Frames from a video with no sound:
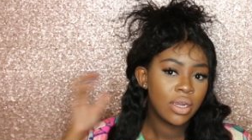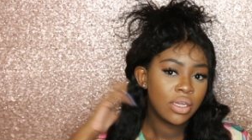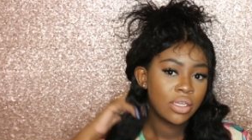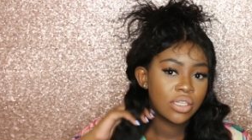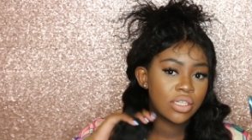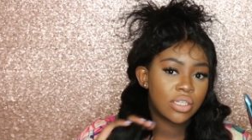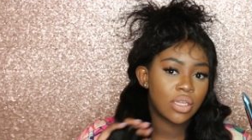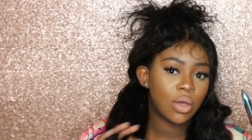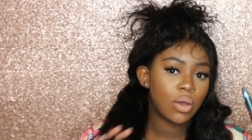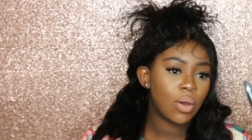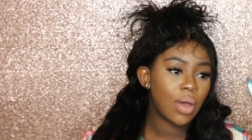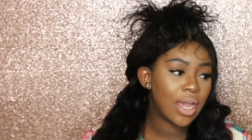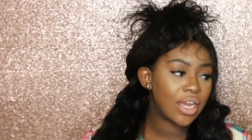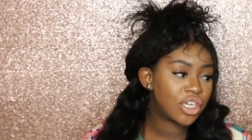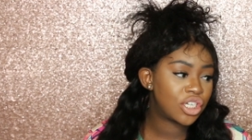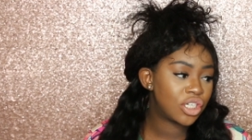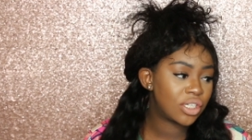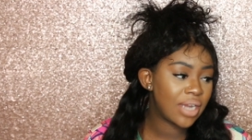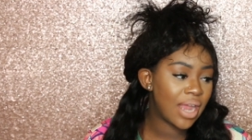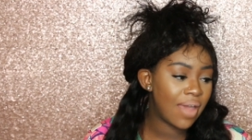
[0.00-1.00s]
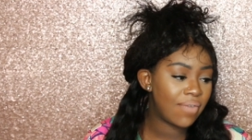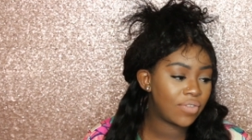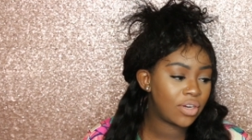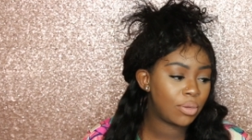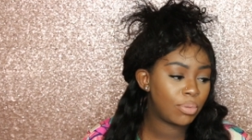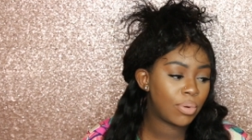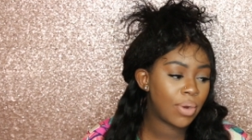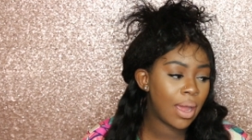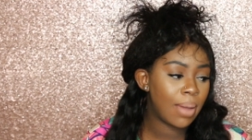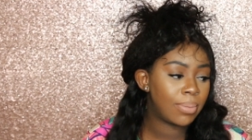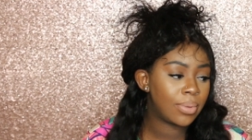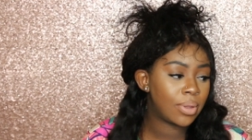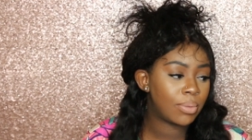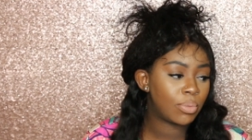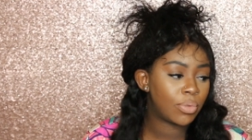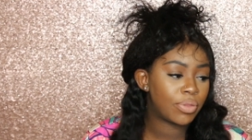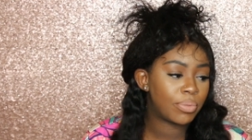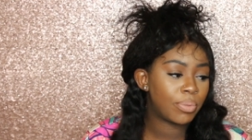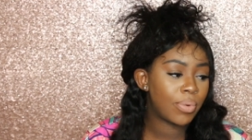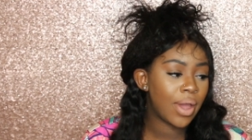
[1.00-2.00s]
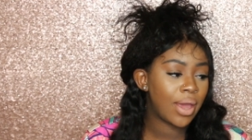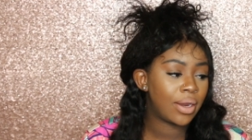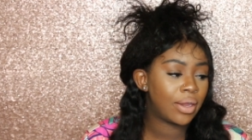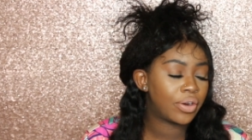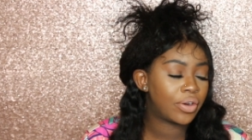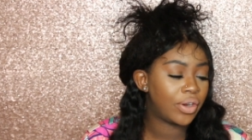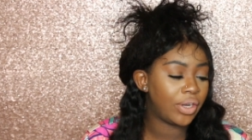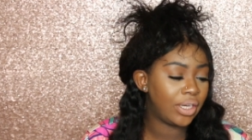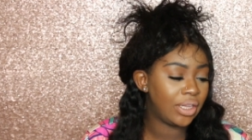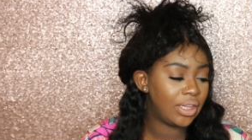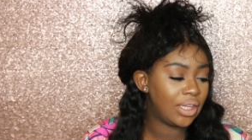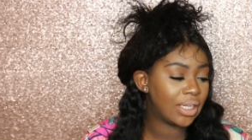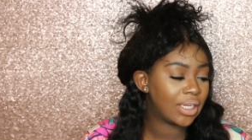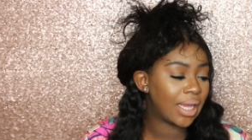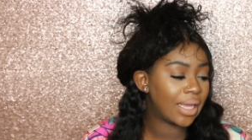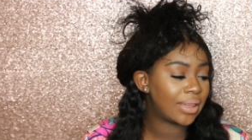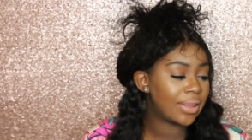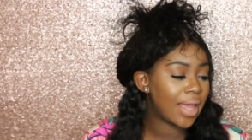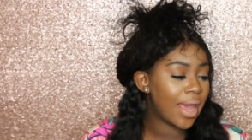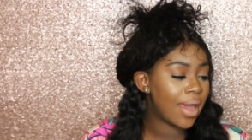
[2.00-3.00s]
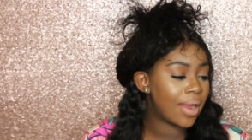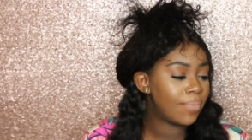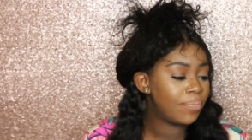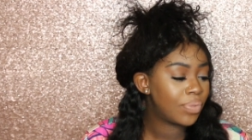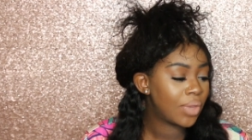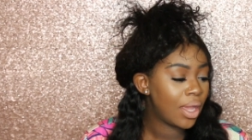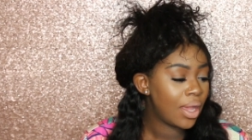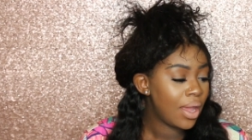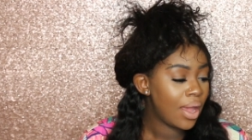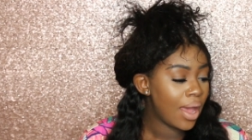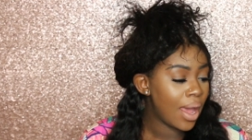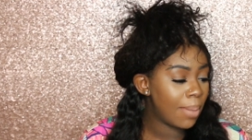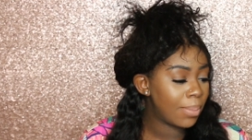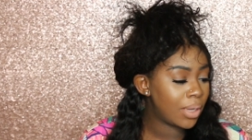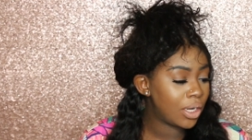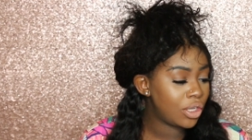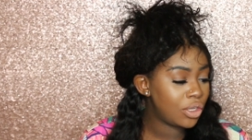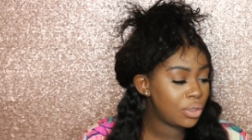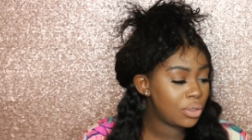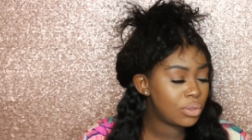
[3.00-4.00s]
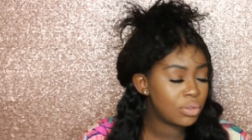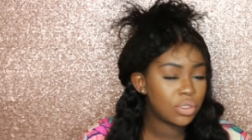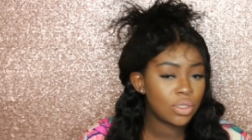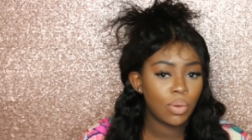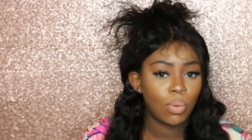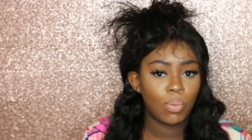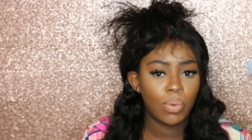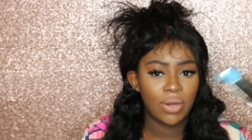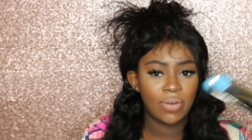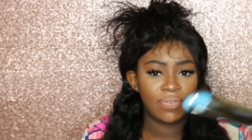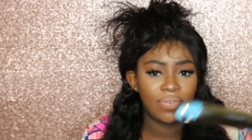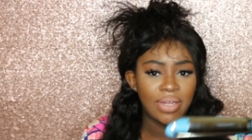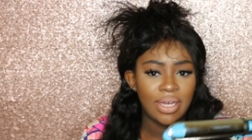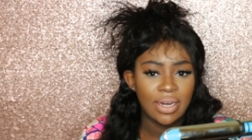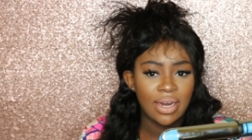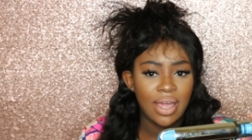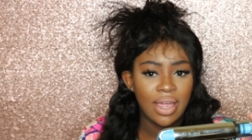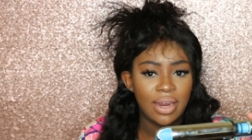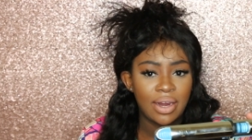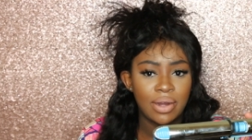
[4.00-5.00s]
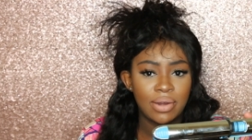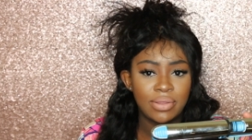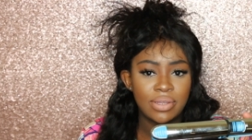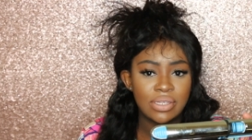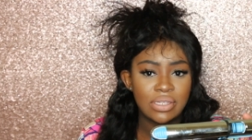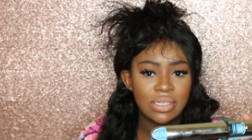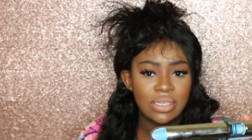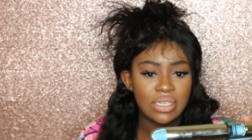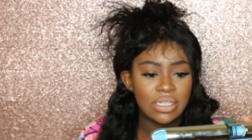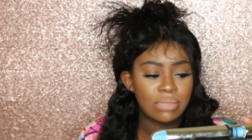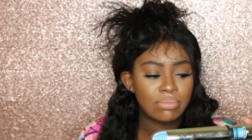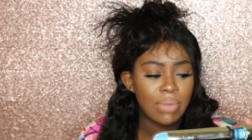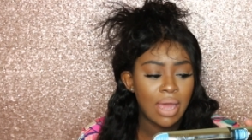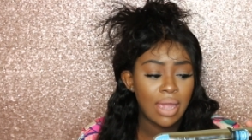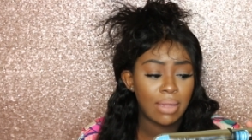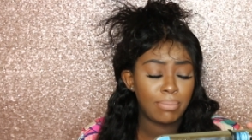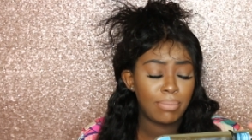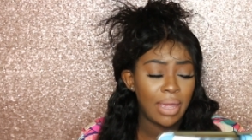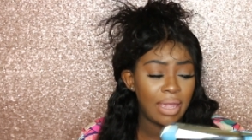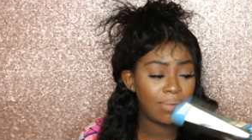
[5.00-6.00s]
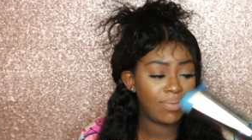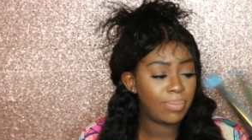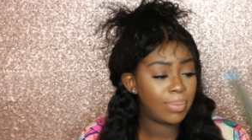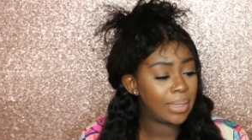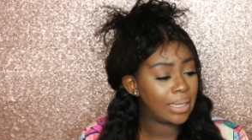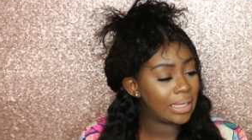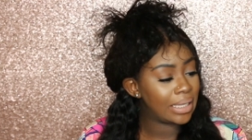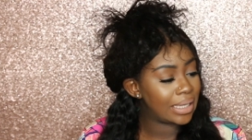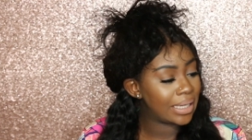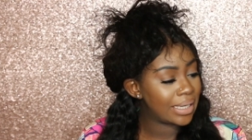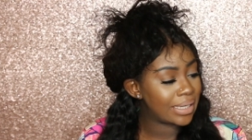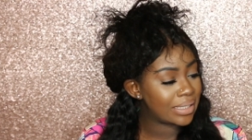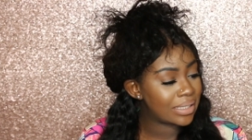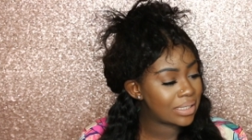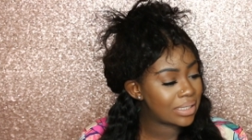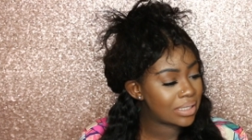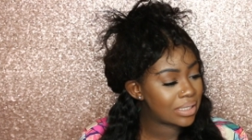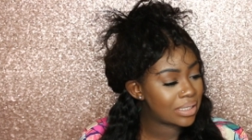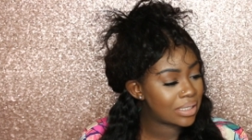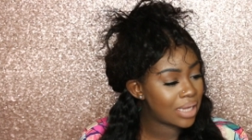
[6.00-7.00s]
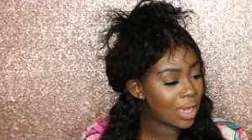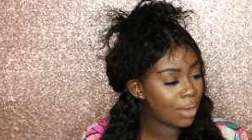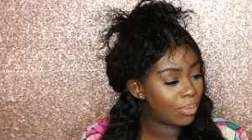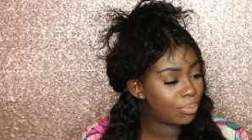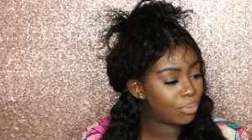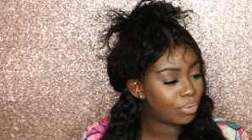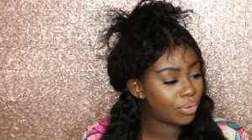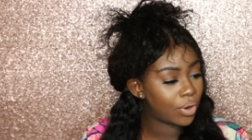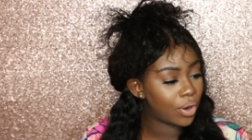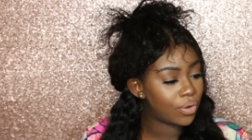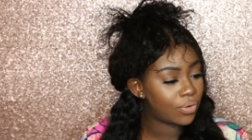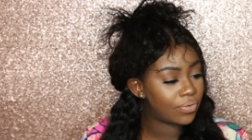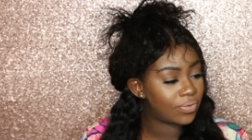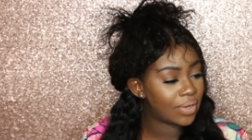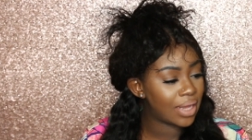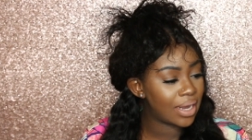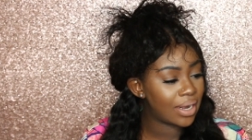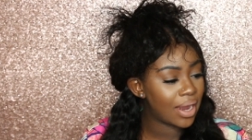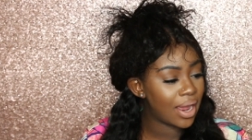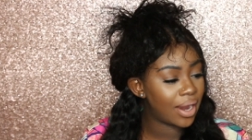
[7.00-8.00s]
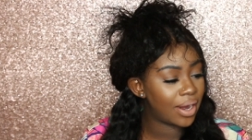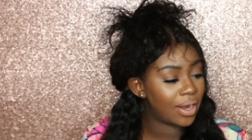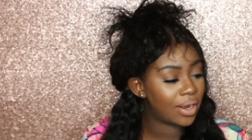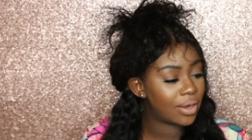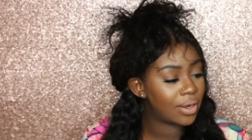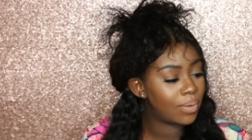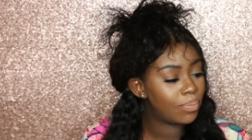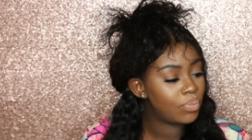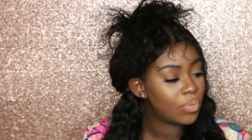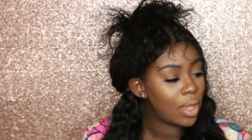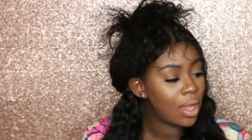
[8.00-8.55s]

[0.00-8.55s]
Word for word: So I shouldn't have any problem with product or anything like that. I'm going to use one flat iron. This is my Babyliss Pro flat iron.